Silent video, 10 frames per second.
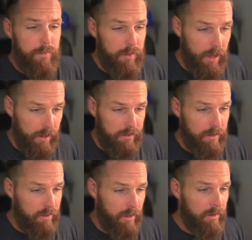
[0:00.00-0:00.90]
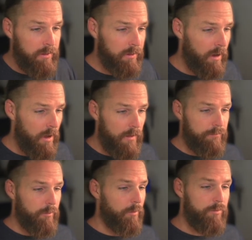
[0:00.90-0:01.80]
it did this,
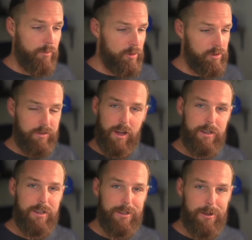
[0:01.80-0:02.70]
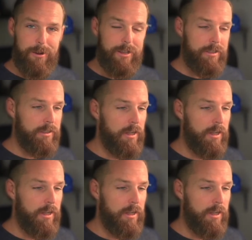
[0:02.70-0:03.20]
which is kind of hilarious.